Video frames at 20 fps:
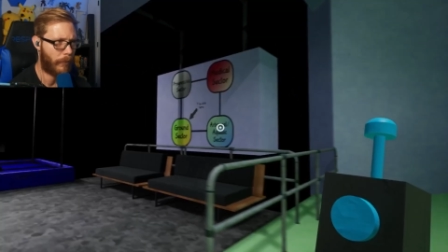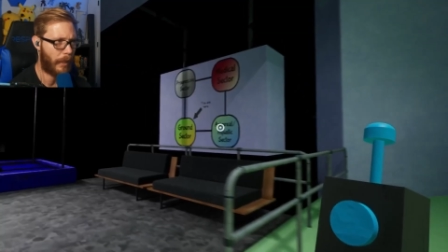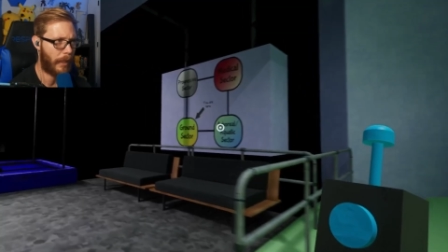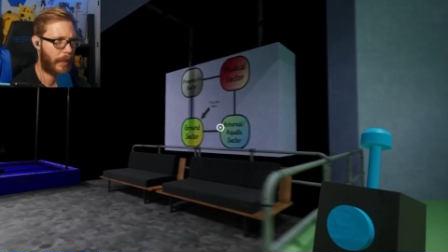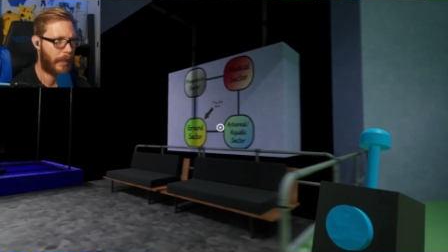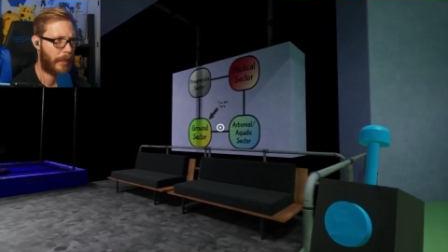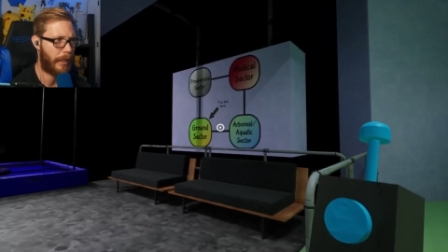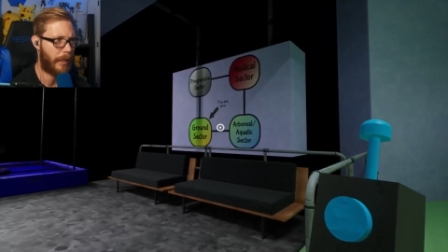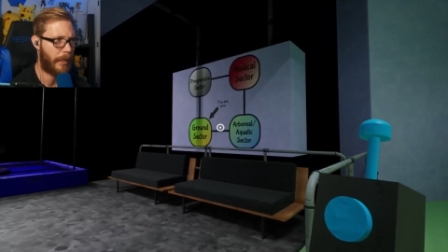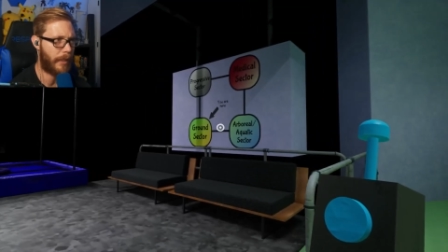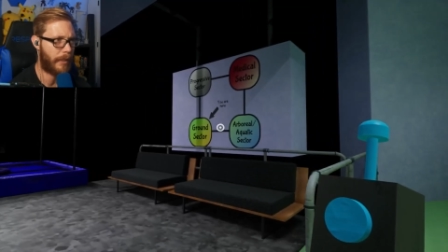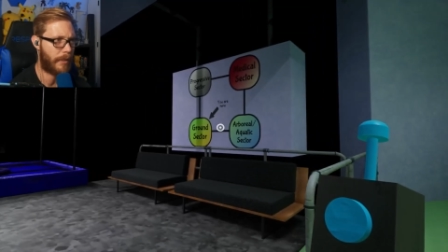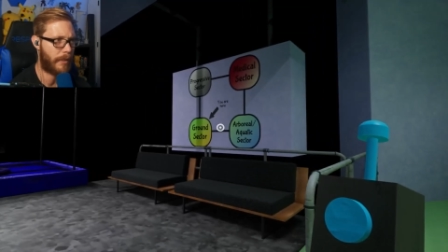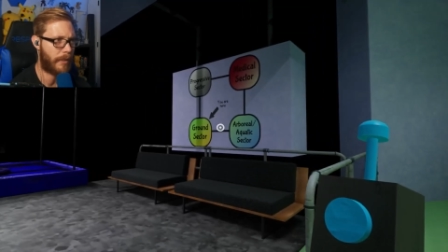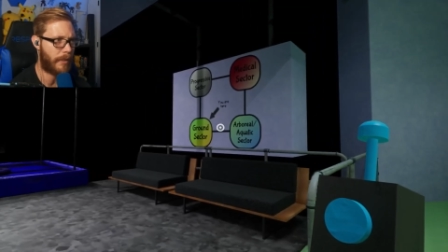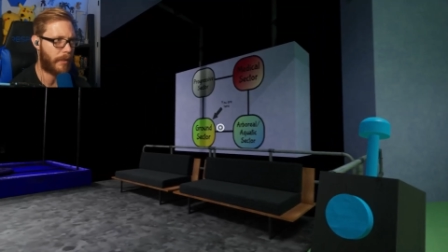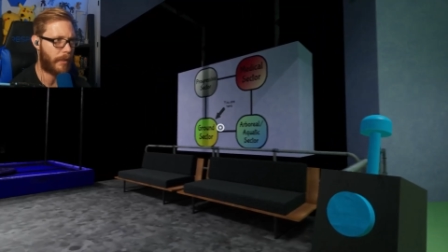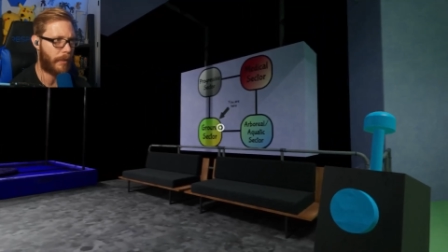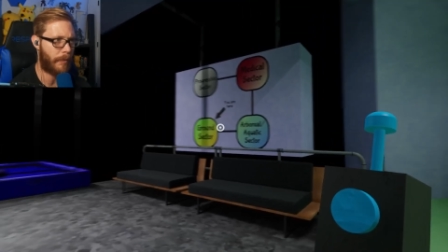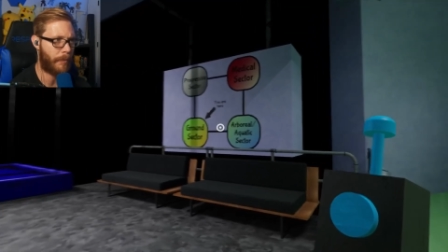let's
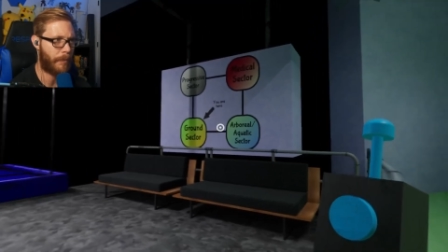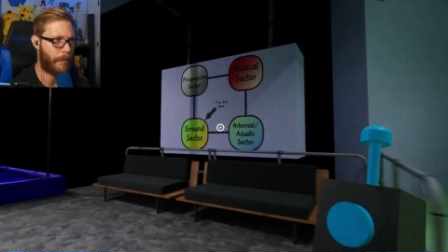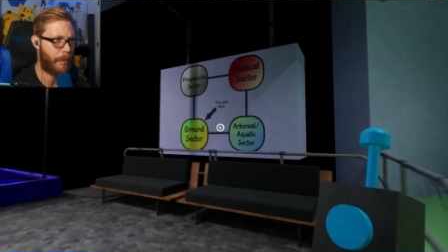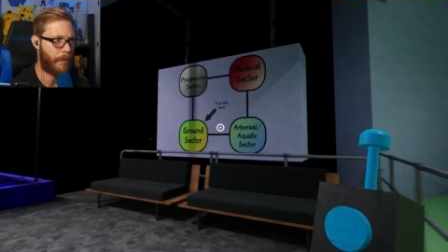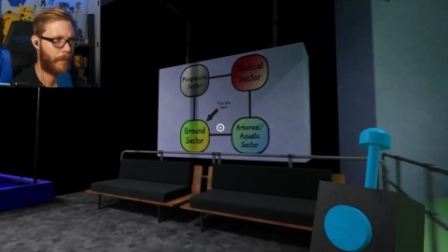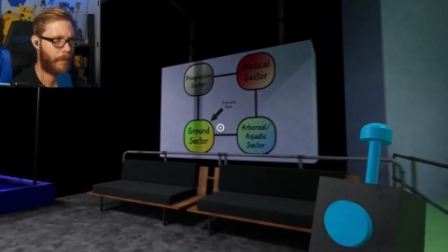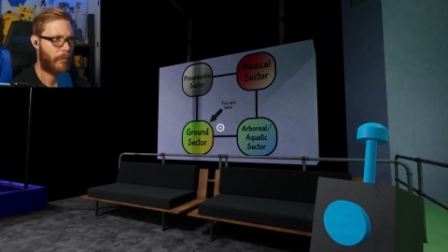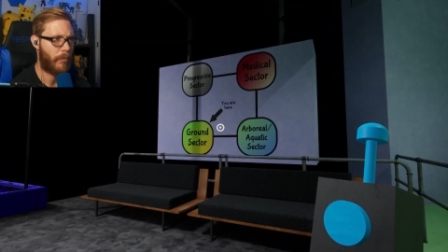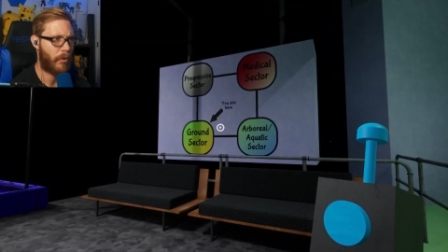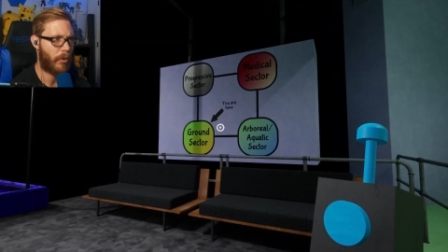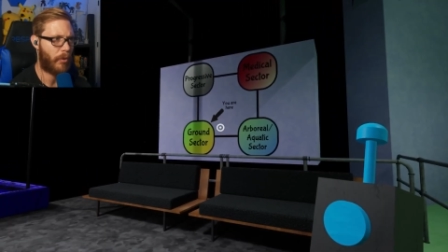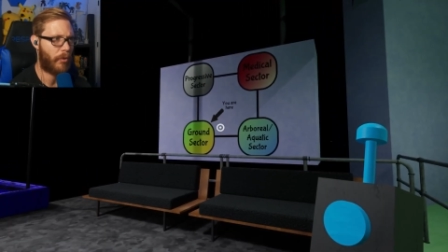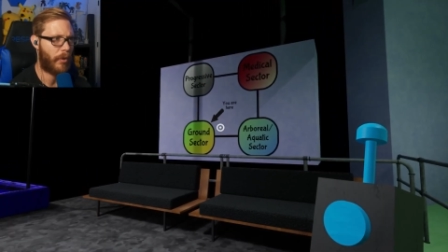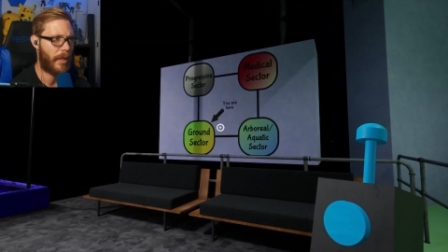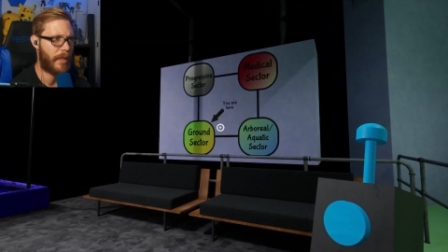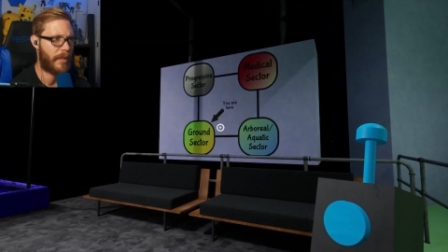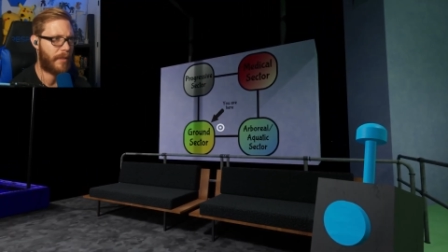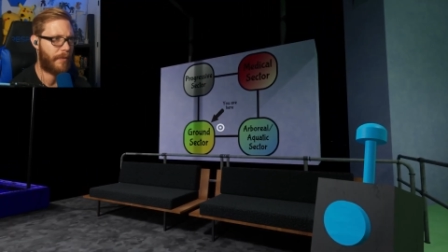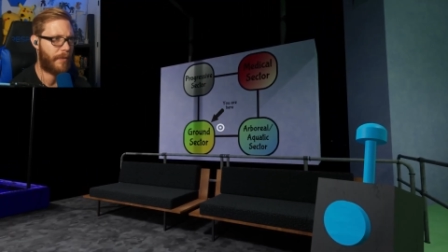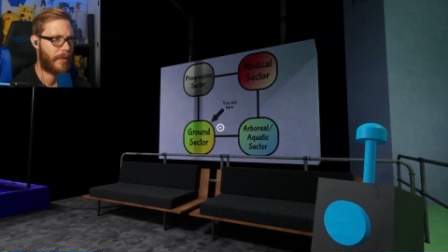see.
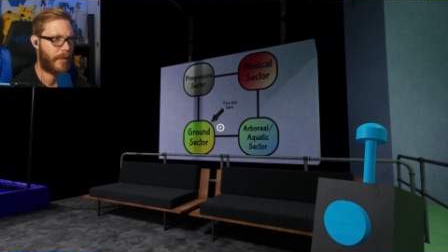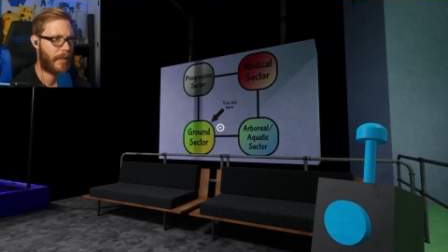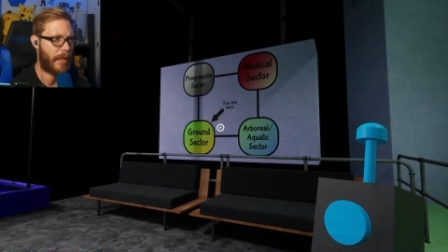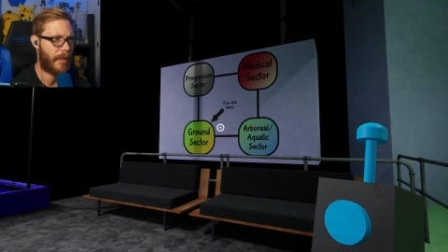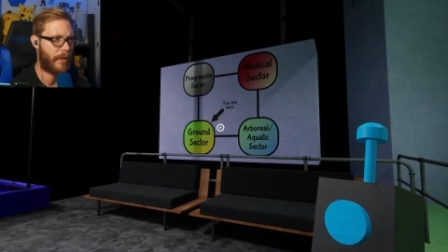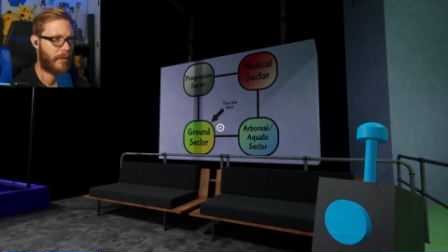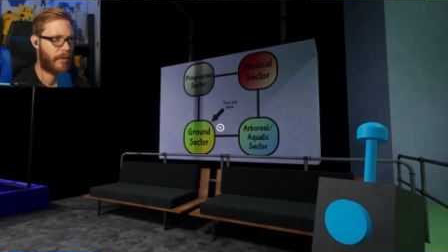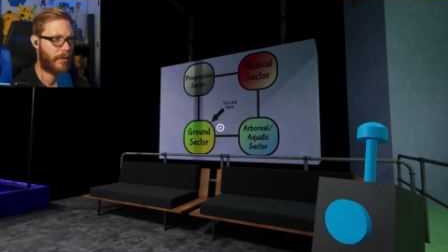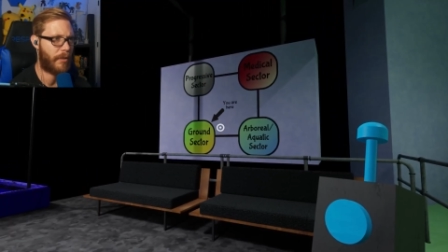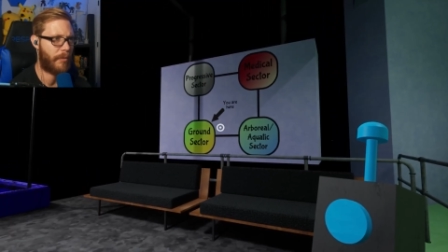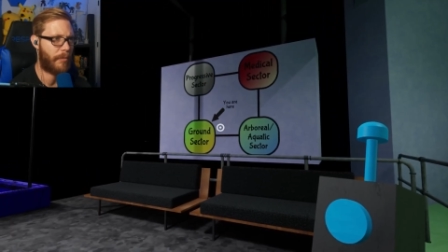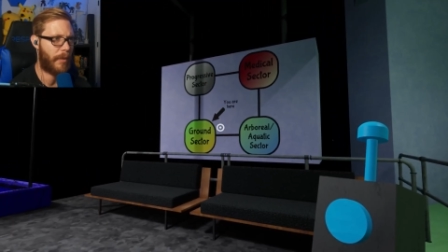Progressive sector,